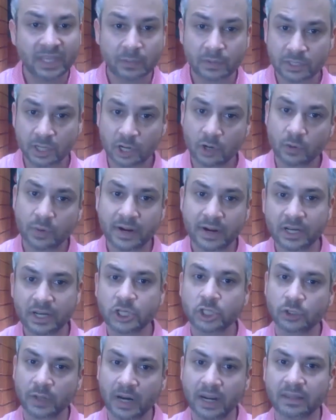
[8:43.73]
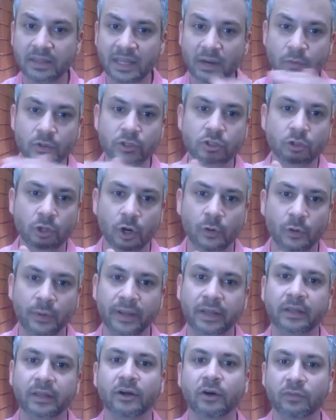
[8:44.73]
It was already a trend that was
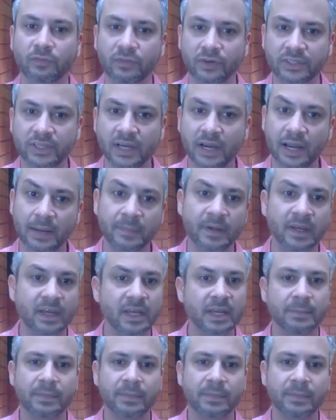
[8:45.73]
growing over time.